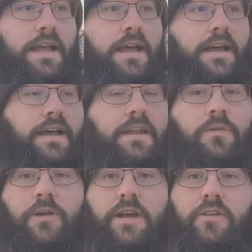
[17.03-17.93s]

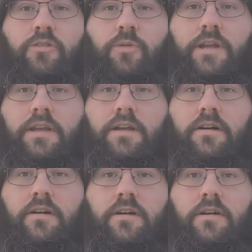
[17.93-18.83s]
and we are doing
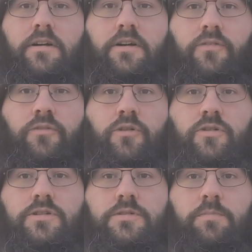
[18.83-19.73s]
our
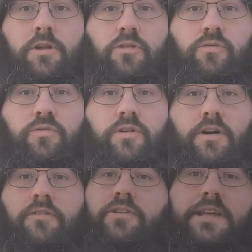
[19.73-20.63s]
first plot tour
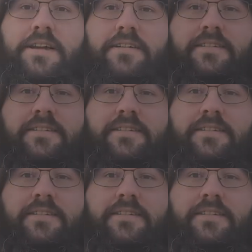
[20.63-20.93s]
of the year.